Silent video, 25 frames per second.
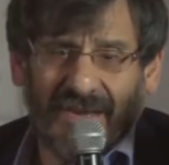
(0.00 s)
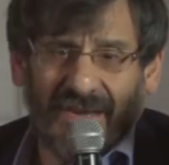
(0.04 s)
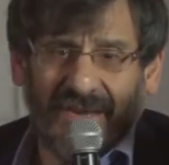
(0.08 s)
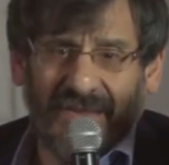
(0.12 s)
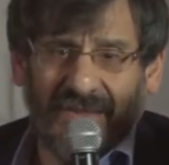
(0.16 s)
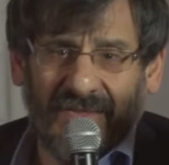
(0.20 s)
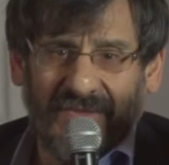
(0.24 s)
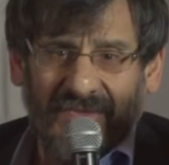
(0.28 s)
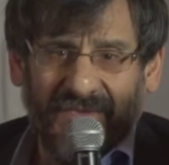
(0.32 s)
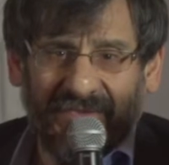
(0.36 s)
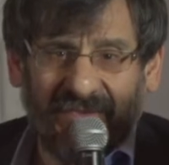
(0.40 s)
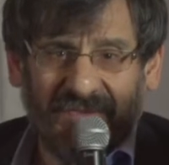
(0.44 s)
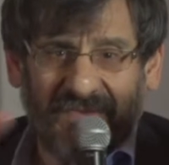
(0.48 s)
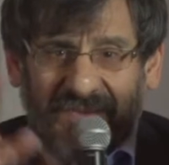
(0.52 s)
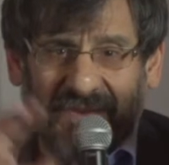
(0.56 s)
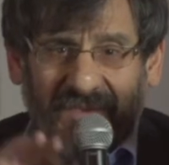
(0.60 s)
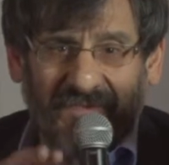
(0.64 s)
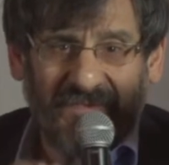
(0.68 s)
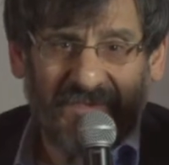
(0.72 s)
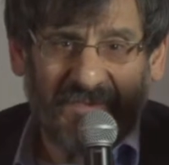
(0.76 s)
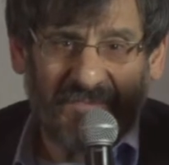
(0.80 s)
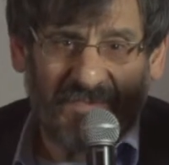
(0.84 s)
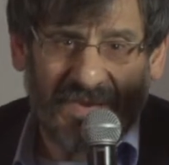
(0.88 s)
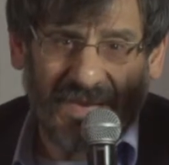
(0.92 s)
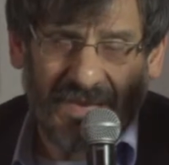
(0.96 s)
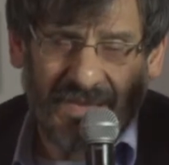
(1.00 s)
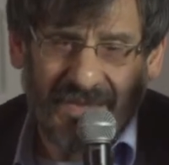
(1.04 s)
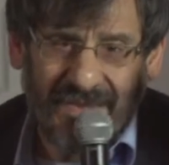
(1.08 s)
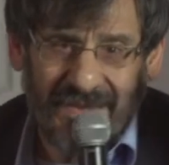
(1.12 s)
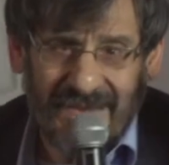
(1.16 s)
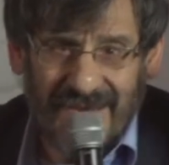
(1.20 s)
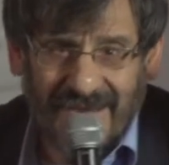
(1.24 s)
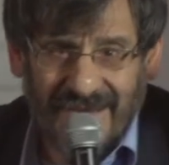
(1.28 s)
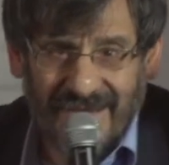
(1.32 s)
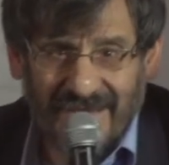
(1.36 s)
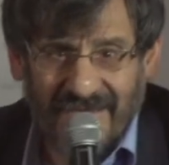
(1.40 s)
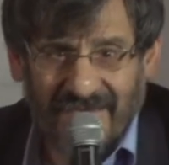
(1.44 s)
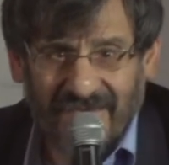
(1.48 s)
Uh, the stuff about
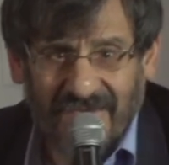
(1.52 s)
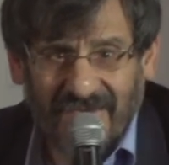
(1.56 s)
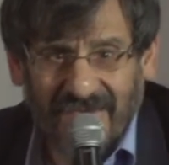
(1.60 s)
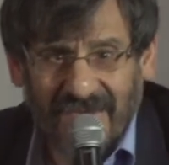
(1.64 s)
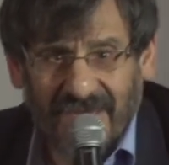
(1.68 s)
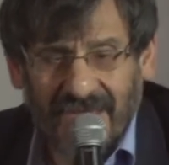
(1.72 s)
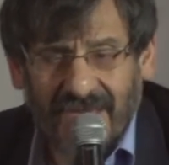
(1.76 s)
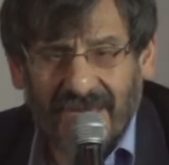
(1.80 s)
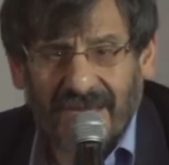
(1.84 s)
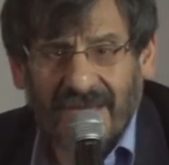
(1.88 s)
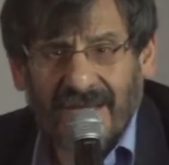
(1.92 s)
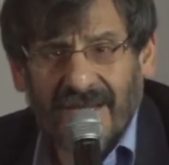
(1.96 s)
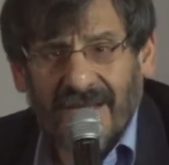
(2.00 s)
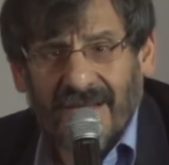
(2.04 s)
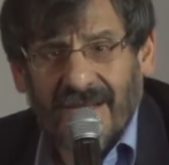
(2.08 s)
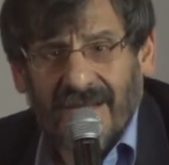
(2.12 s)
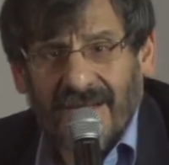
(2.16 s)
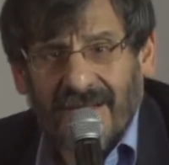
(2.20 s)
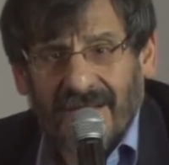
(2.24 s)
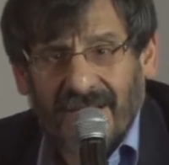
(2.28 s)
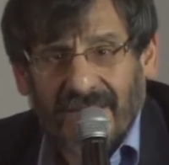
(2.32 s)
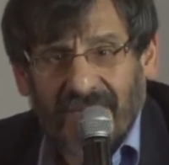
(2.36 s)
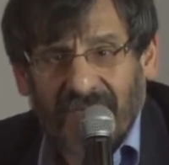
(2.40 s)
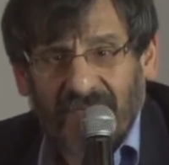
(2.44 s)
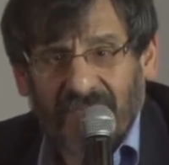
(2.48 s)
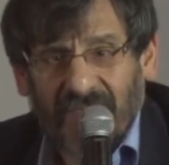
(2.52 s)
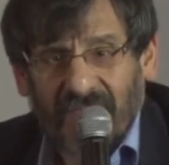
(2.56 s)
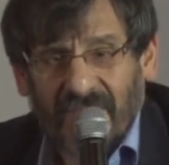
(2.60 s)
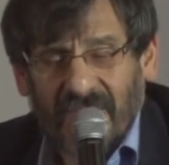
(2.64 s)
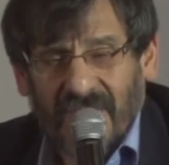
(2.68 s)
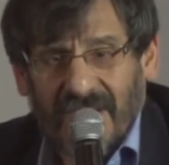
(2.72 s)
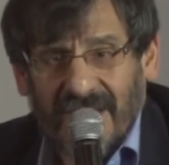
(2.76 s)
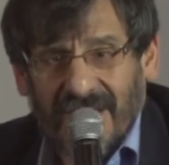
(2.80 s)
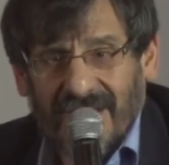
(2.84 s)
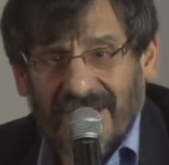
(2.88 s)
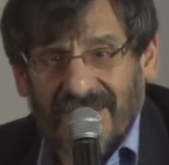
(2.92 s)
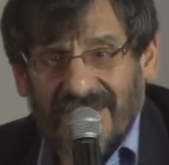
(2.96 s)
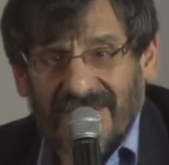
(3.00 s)
the ANC
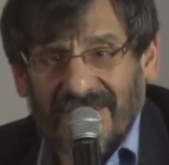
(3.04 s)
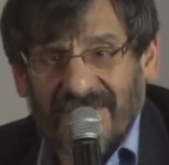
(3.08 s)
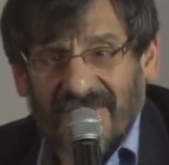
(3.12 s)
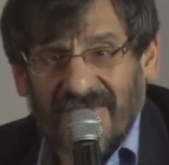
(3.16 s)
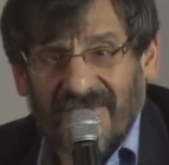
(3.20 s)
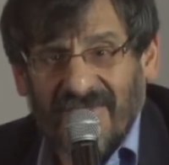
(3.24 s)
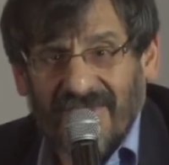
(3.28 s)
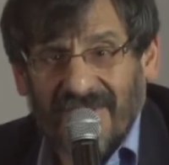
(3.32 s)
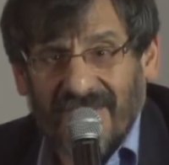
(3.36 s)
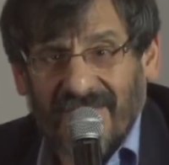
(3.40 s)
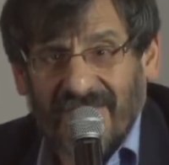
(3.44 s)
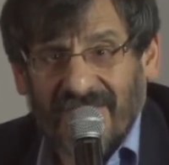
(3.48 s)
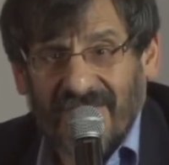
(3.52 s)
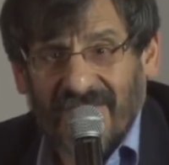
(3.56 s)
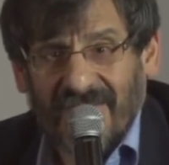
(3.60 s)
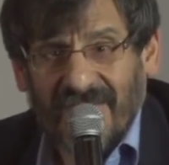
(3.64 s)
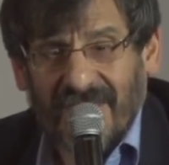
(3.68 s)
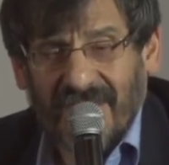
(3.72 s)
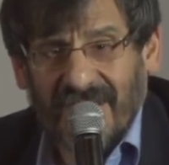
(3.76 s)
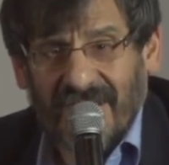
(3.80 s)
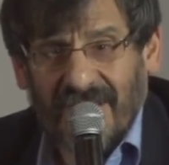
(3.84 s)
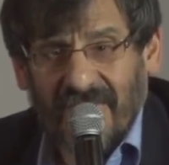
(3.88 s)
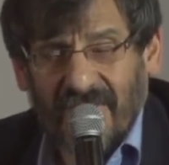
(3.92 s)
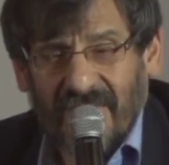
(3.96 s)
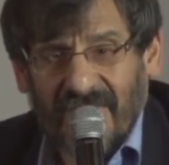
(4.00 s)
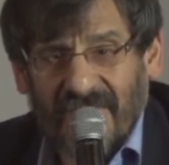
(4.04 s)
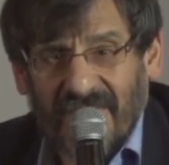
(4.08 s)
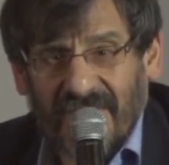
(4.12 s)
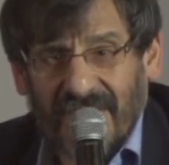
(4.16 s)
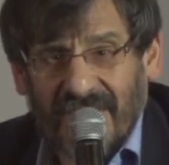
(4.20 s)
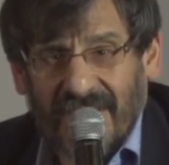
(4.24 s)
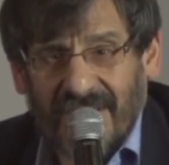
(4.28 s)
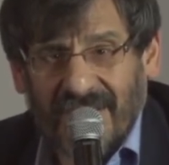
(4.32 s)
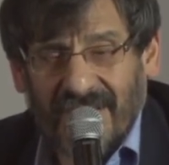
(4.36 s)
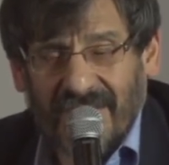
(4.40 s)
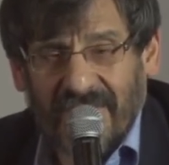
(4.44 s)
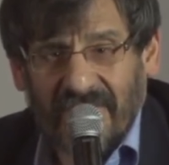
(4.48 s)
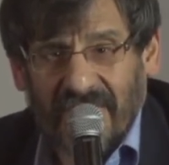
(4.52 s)
ruling until Jesus comes,
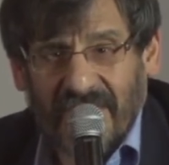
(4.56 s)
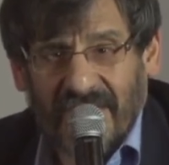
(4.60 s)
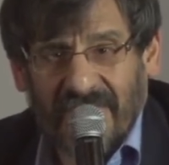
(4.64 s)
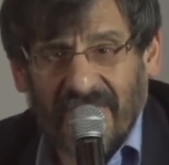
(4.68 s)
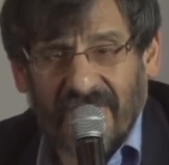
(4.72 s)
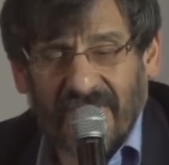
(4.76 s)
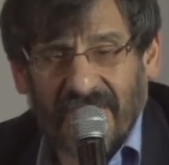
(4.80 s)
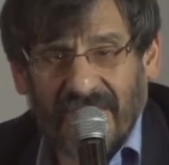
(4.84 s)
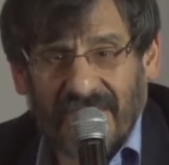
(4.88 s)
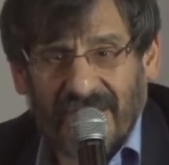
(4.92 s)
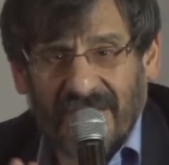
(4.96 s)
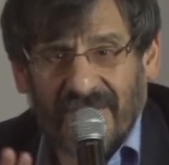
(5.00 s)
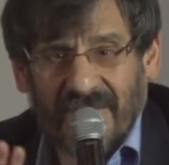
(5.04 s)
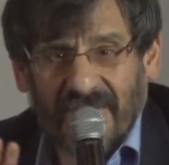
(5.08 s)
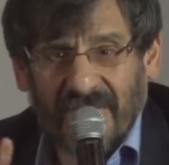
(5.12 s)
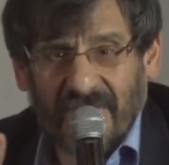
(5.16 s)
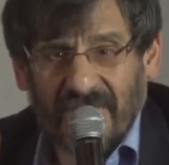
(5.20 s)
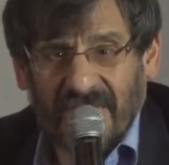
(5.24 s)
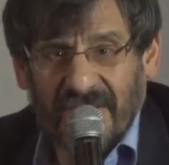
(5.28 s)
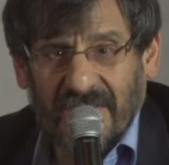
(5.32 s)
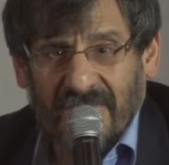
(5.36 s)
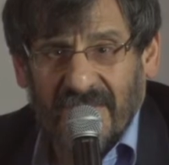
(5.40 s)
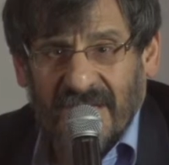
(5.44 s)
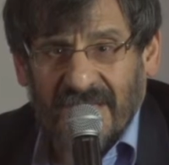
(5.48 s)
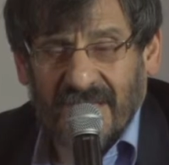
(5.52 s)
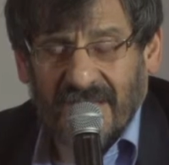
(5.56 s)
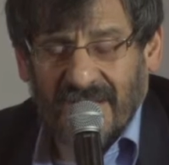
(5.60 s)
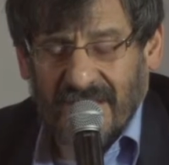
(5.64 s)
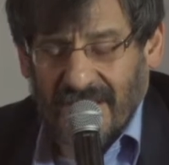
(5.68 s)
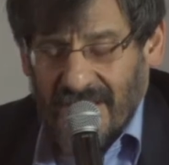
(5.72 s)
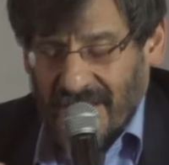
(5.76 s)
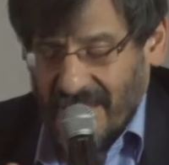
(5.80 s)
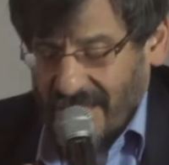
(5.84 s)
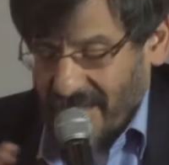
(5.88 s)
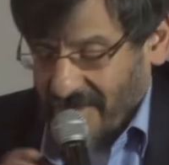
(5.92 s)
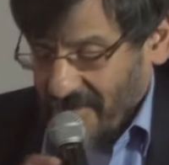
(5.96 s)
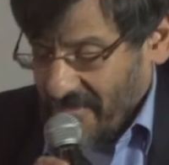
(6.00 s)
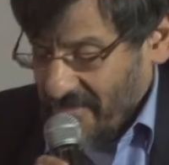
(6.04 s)
uh, my friend Aubrey
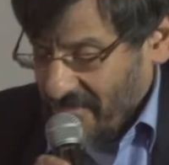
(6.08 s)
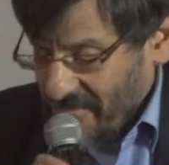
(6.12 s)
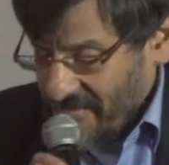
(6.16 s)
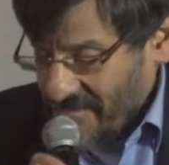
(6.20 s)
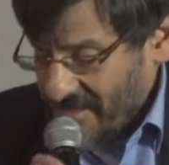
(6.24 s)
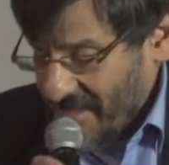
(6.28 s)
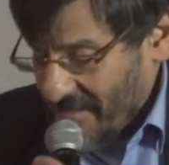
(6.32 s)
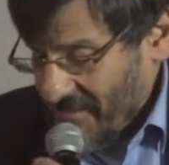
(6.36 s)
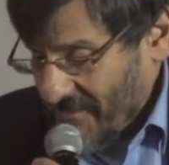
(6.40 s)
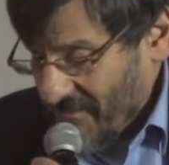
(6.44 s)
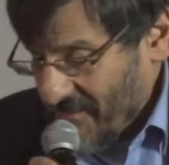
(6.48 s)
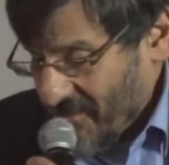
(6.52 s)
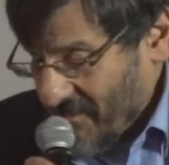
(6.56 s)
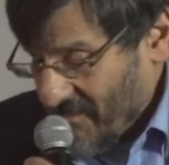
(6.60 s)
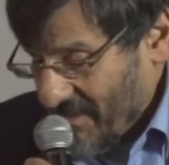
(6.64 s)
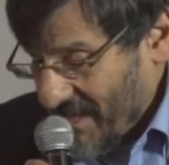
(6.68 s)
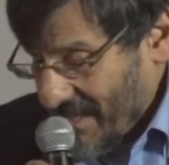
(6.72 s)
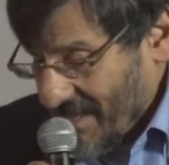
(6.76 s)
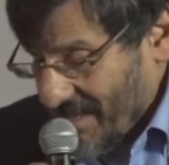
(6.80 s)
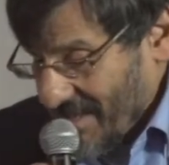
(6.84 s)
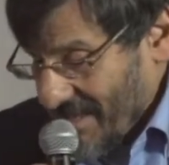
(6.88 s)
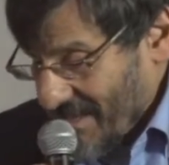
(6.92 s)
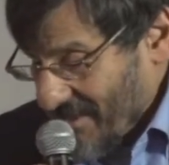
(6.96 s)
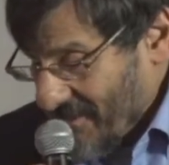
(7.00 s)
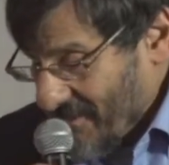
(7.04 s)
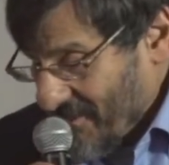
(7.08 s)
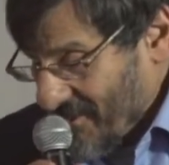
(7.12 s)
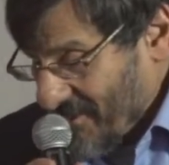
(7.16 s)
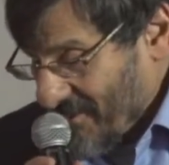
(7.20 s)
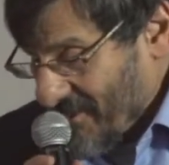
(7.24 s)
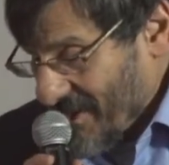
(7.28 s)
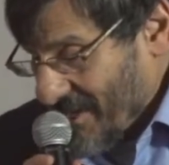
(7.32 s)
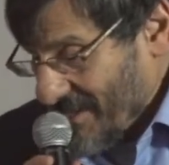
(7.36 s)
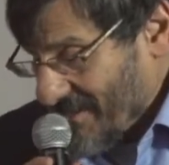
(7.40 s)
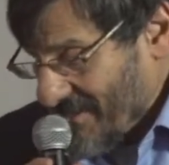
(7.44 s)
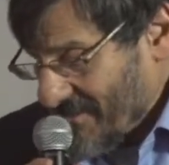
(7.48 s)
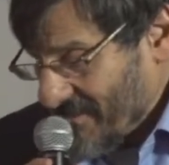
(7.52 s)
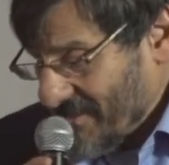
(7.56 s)
Matshiqi, who some of you may know, who
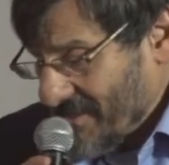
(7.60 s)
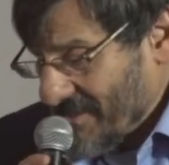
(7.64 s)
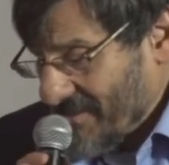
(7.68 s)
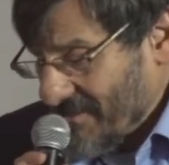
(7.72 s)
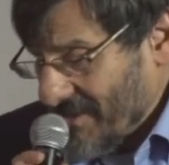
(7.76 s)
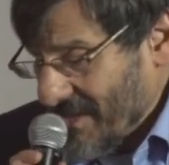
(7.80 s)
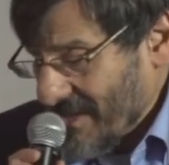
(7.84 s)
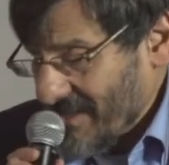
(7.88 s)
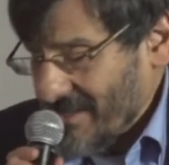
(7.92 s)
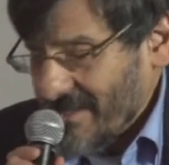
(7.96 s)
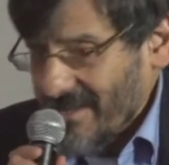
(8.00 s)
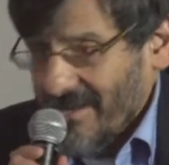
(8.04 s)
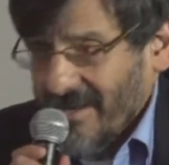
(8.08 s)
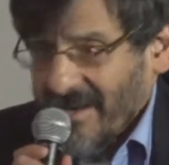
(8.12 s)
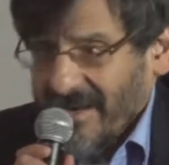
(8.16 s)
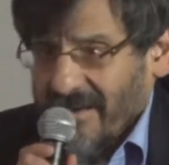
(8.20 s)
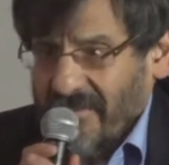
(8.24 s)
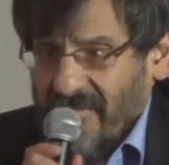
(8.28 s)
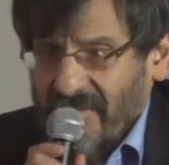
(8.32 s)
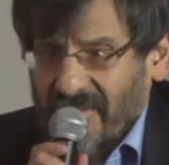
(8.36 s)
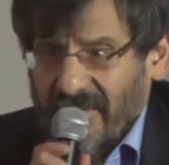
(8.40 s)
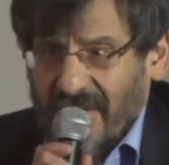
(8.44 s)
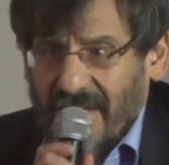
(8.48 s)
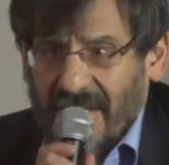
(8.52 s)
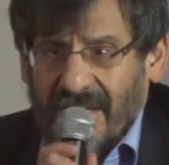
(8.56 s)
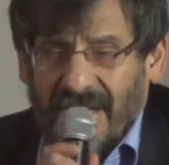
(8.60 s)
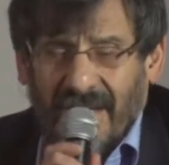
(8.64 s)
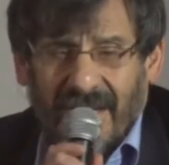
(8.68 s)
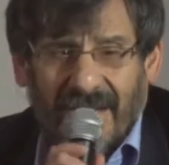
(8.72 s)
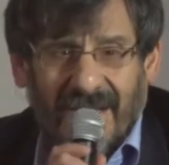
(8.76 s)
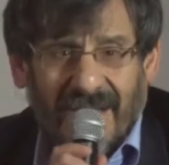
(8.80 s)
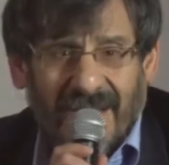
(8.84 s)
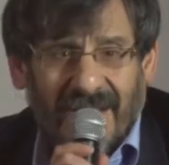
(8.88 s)
writes, also writes columns,